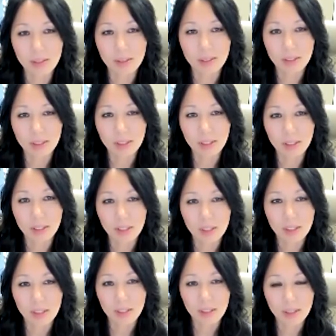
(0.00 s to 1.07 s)

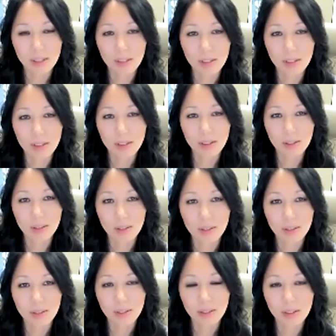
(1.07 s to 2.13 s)

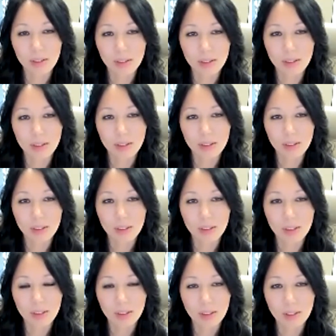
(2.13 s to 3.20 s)

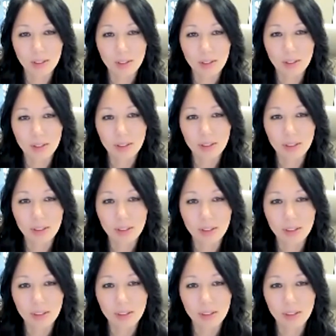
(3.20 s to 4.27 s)

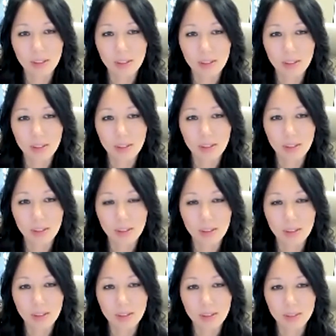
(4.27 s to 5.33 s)

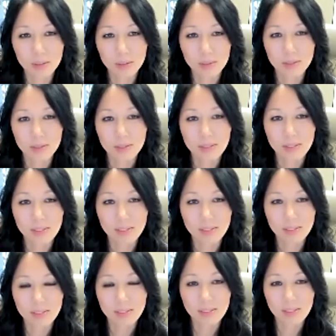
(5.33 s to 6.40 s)

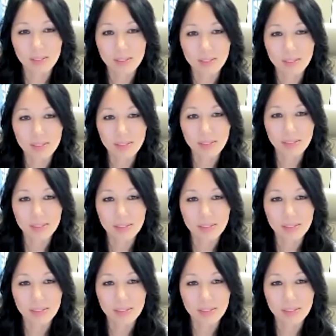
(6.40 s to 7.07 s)
[no speech]